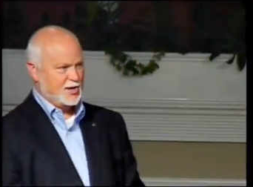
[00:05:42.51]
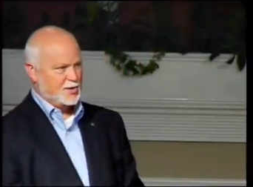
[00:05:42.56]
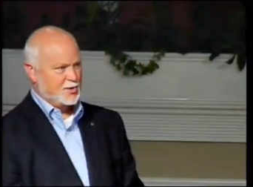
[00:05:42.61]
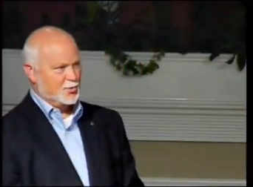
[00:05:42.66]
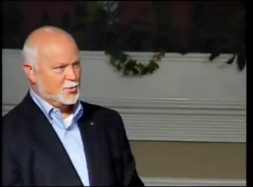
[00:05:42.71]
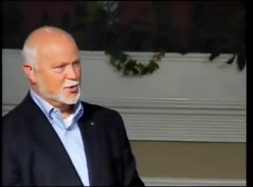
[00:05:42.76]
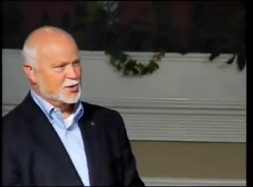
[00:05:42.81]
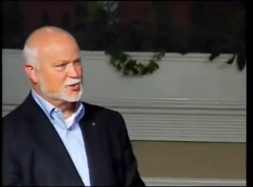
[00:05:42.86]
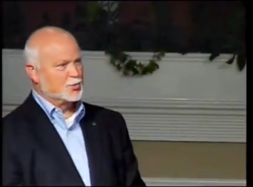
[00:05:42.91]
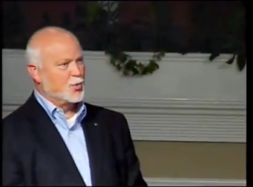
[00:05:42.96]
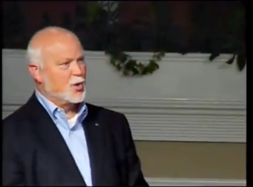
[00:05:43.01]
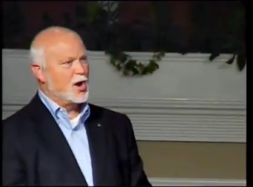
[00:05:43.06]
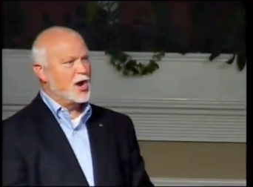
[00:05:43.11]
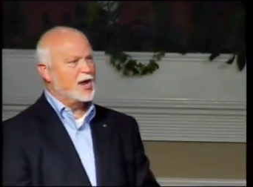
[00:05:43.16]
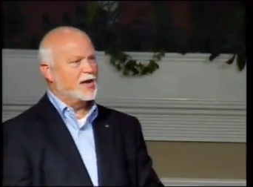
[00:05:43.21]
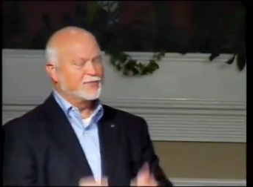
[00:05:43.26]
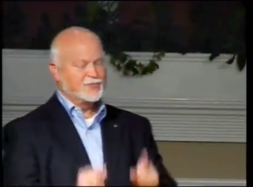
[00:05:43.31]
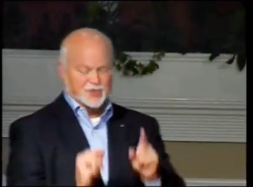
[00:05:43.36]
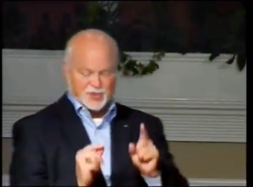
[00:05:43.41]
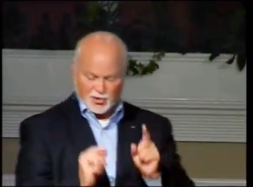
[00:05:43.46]
was one
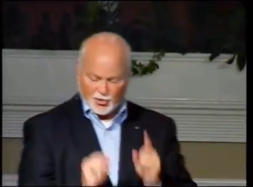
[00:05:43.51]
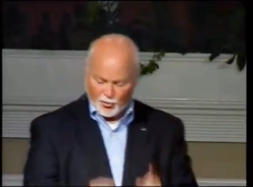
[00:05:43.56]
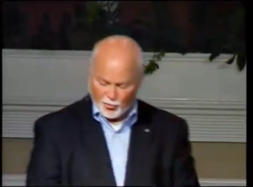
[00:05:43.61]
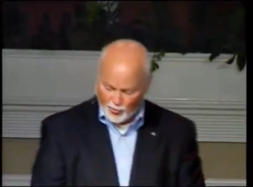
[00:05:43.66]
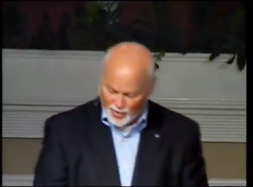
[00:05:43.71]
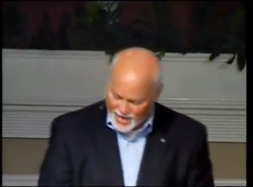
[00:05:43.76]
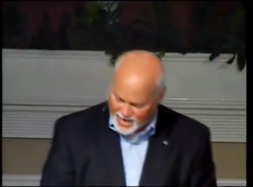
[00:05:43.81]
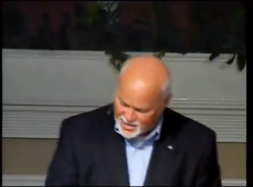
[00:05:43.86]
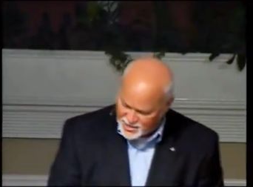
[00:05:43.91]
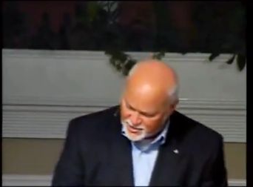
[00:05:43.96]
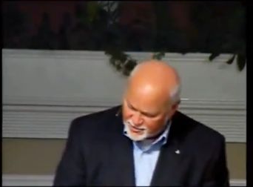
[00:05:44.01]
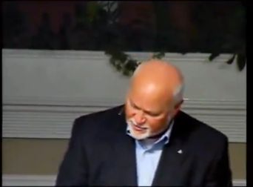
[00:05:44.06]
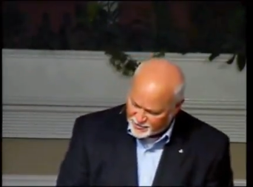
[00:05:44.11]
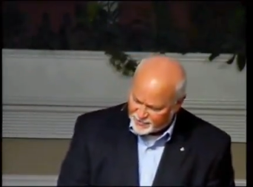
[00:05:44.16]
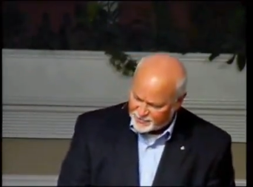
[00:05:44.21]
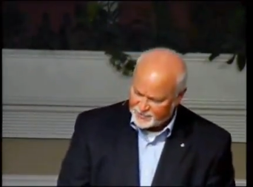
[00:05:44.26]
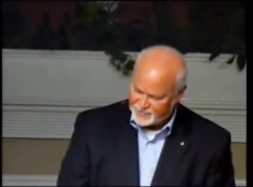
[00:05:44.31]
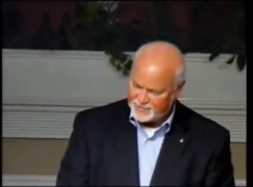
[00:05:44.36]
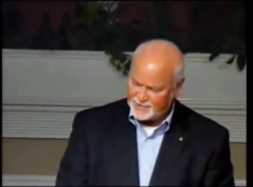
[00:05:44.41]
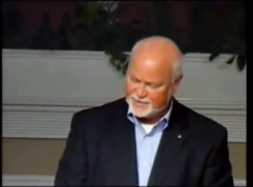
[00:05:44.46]
of
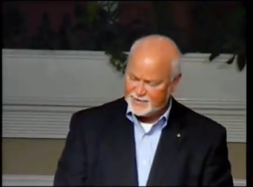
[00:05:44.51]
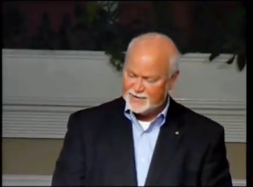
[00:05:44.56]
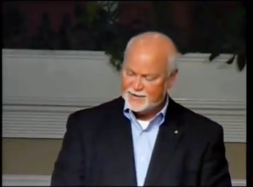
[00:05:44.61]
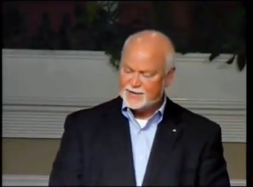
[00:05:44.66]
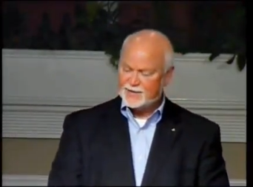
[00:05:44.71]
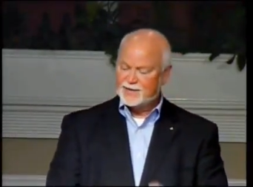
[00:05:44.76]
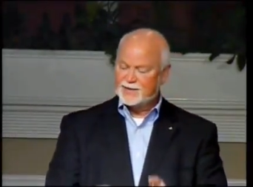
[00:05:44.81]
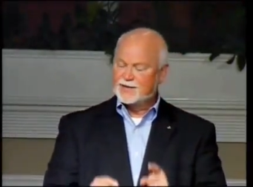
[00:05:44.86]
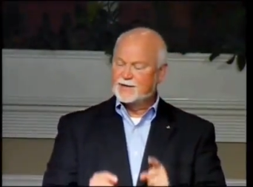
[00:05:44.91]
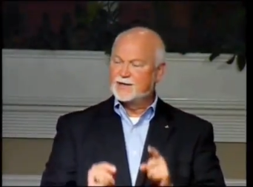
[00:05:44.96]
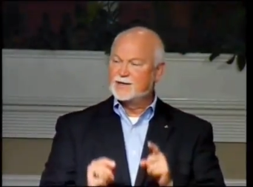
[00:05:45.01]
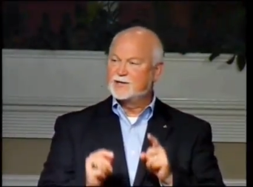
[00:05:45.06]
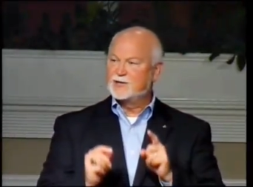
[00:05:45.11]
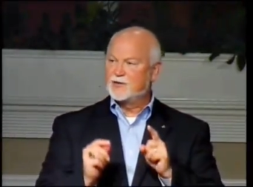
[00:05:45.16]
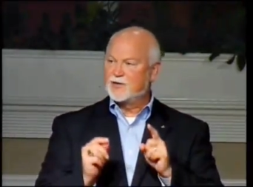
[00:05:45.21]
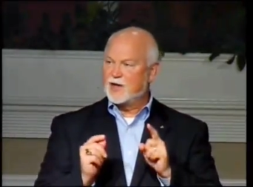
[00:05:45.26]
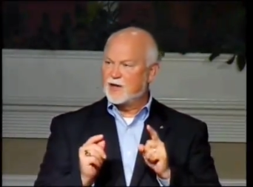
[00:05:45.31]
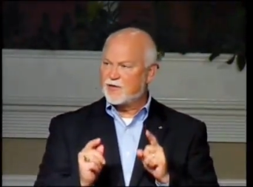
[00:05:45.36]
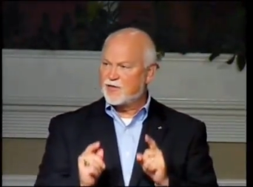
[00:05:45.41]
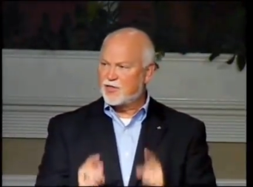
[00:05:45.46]
surrender to
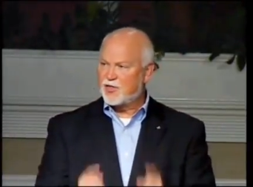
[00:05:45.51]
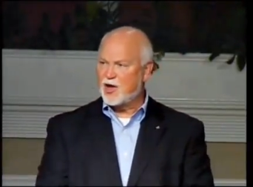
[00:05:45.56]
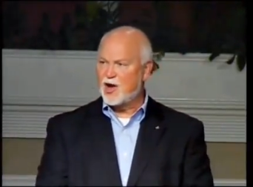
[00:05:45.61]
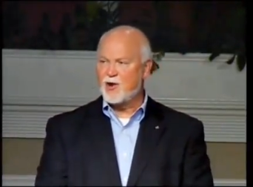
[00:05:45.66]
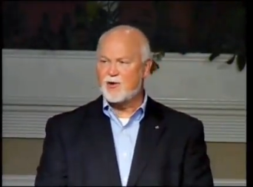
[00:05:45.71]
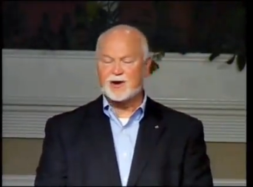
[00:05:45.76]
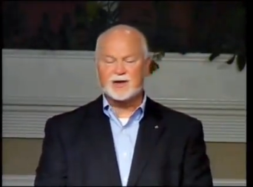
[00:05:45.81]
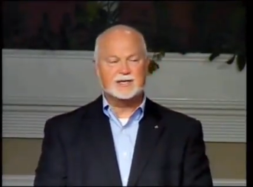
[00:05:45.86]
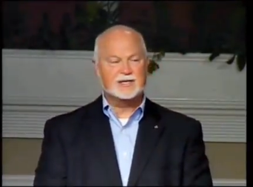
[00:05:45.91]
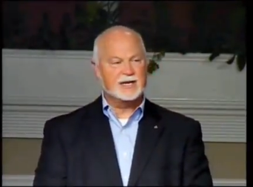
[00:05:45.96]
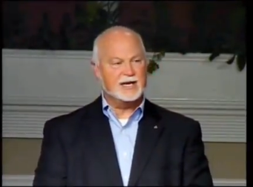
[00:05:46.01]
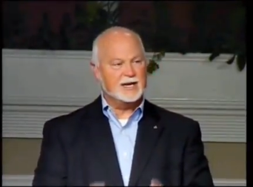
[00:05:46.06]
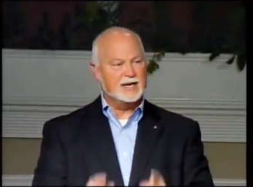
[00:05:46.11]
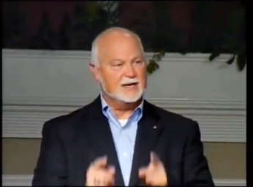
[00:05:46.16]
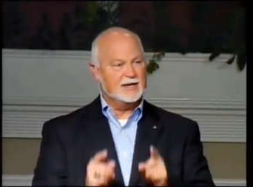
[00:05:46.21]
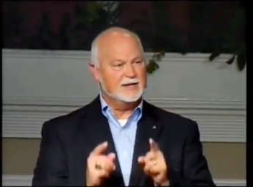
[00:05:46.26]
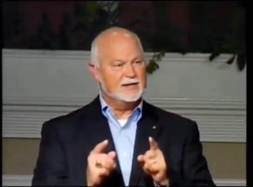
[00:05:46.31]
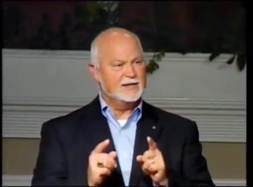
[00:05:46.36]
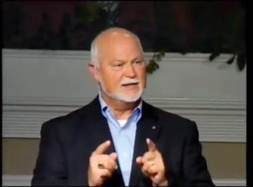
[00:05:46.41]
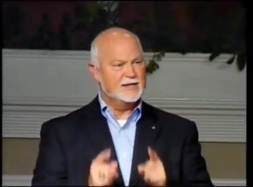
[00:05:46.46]
the authority
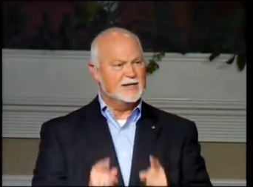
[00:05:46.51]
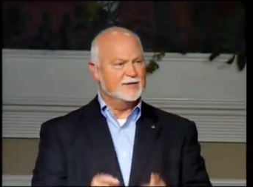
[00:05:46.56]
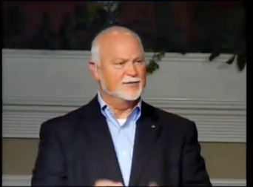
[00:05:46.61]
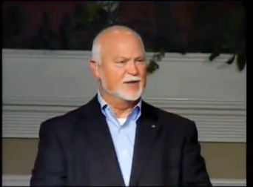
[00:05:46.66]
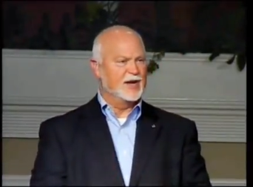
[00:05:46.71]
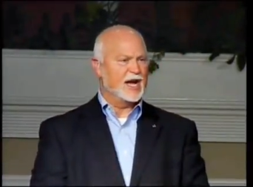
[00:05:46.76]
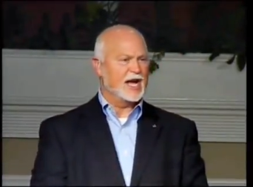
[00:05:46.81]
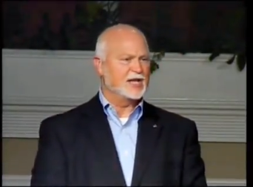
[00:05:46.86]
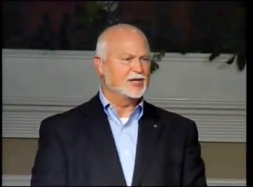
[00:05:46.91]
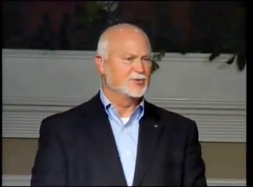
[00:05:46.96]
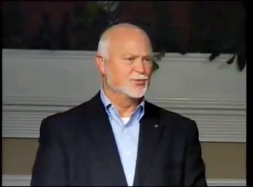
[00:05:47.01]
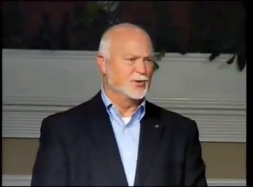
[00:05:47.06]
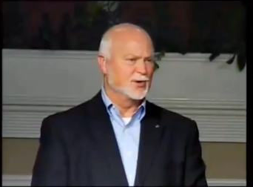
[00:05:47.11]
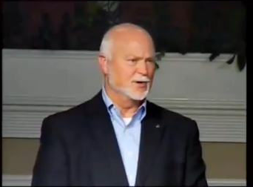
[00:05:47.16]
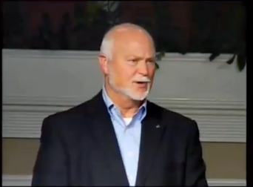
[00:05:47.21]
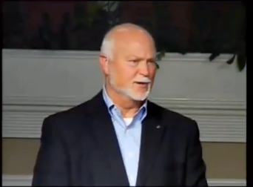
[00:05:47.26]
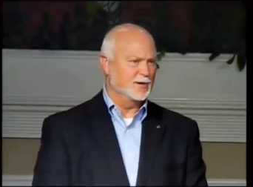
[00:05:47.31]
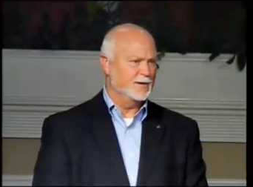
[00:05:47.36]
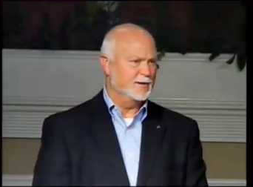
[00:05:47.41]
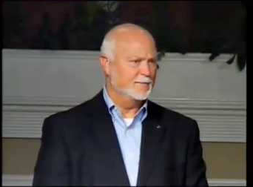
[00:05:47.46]
of God's word.